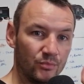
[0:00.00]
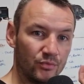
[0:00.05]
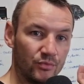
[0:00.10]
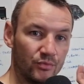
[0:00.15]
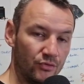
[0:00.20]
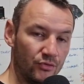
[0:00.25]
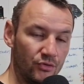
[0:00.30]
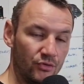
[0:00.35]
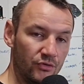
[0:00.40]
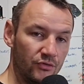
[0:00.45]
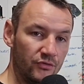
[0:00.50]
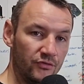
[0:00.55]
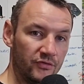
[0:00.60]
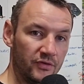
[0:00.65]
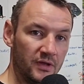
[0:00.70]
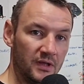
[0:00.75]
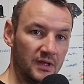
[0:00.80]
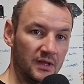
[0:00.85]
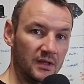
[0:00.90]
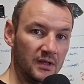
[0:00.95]

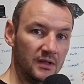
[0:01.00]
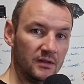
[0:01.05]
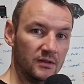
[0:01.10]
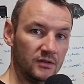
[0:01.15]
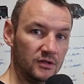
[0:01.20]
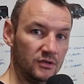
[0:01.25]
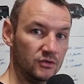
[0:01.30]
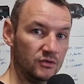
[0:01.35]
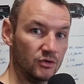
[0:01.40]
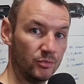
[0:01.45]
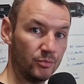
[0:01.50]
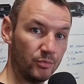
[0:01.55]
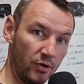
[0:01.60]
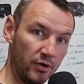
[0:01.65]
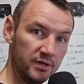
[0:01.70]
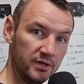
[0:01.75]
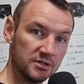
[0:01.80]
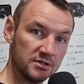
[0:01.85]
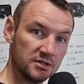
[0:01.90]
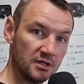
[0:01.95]
prove that your
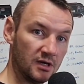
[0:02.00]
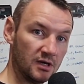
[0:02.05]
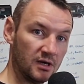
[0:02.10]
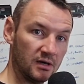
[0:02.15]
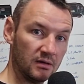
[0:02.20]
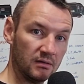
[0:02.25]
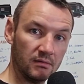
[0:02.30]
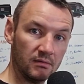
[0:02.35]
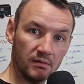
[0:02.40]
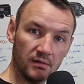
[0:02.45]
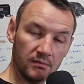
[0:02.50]
points are